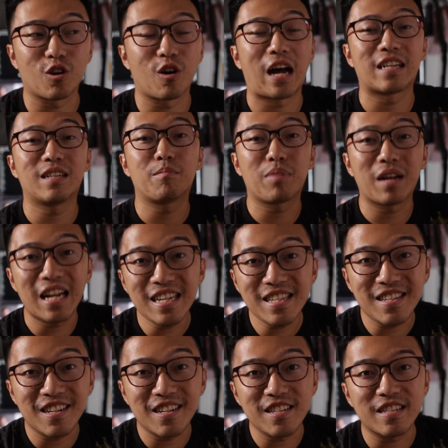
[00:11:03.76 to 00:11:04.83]
or other
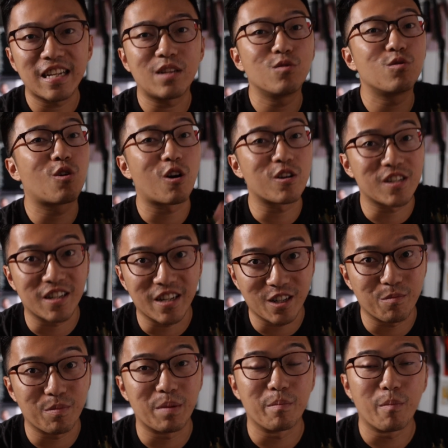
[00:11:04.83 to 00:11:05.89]
places, they do cost a
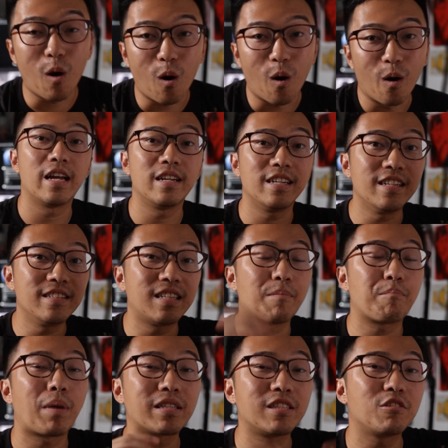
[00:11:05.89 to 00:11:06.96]
little bit more. And in
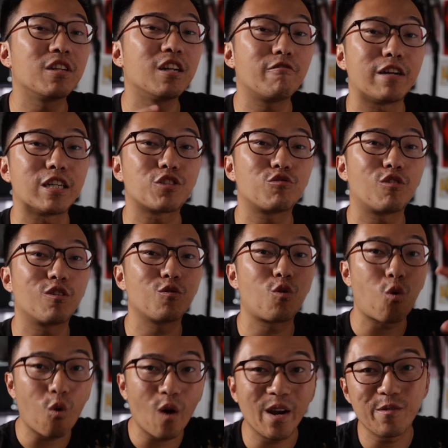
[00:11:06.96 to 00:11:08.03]
that particular restaurant,
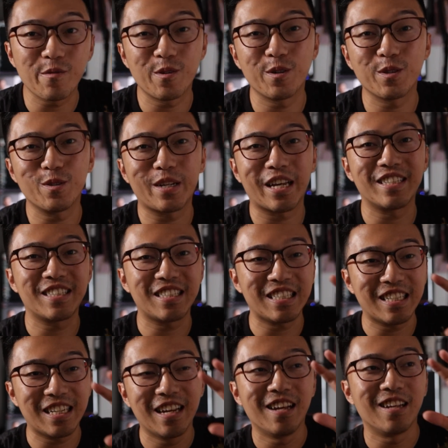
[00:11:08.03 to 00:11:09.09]
White Rose, you can
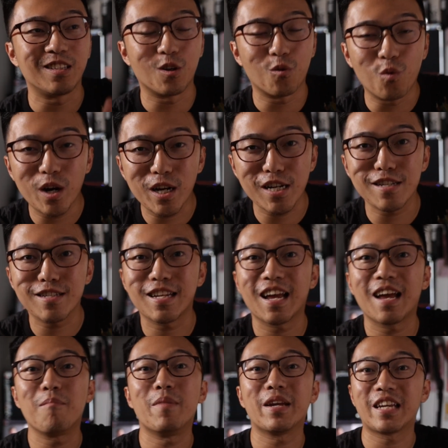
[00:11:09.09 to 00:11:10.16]
see the workers
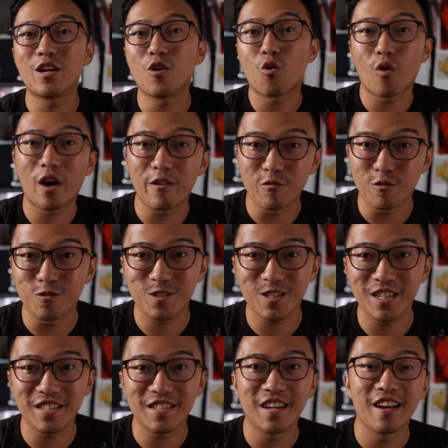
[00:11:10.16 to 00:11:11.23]
there making white
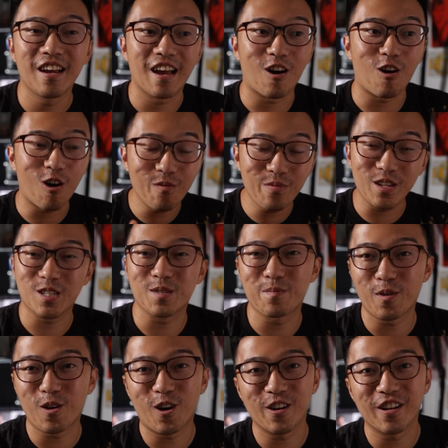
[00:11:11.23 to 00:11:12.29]
roses on the
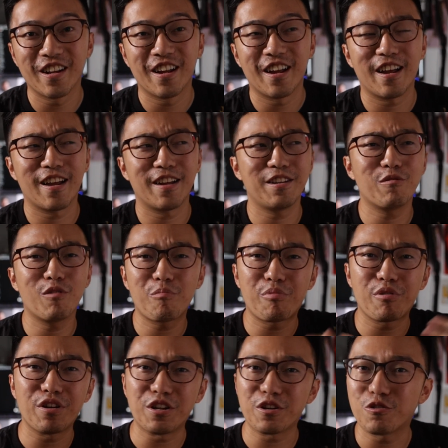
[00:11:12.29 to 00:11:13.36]
spot, and they were
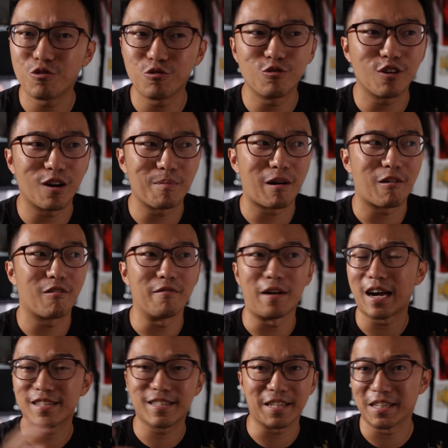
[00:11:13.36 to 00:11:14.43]
pretty cool about
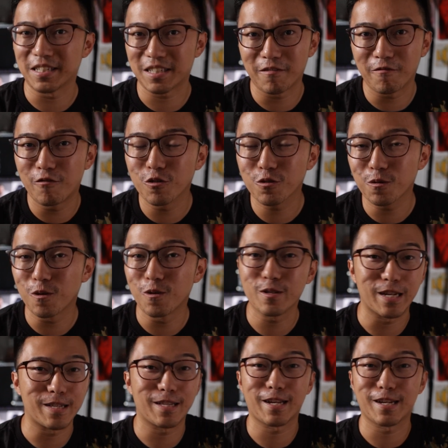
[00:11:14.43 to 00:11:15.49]
us taking some photos
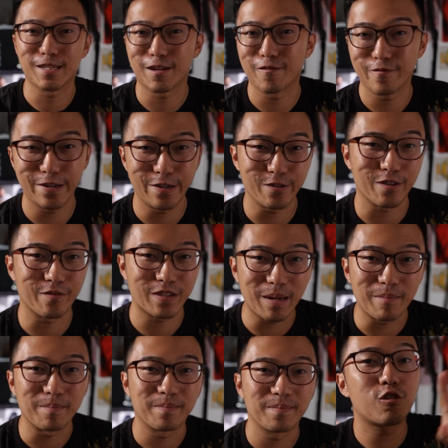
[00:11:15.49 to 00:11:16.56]
and taking some videos of
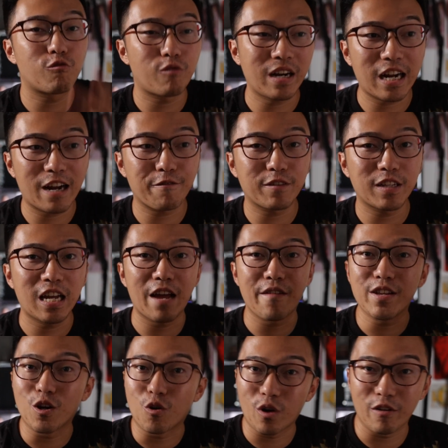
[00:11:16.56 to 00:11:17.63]
that. So right after
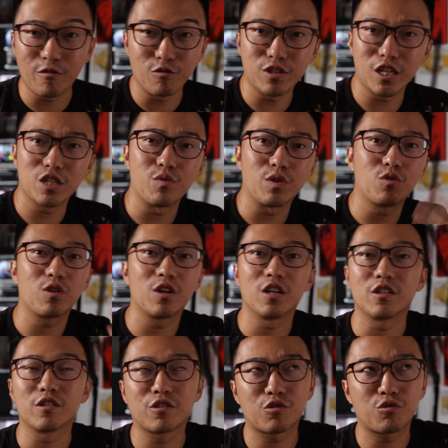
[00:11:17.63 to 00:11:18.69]
having the white roses, we took
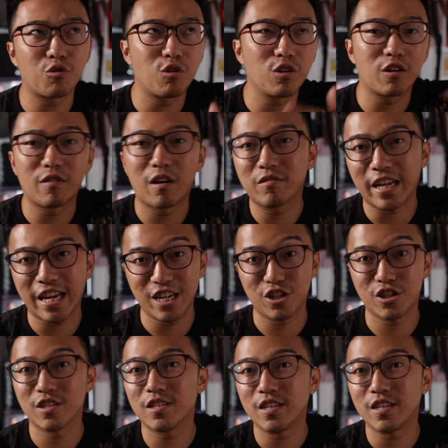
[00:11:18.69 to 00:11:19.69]
a stroll around the ancient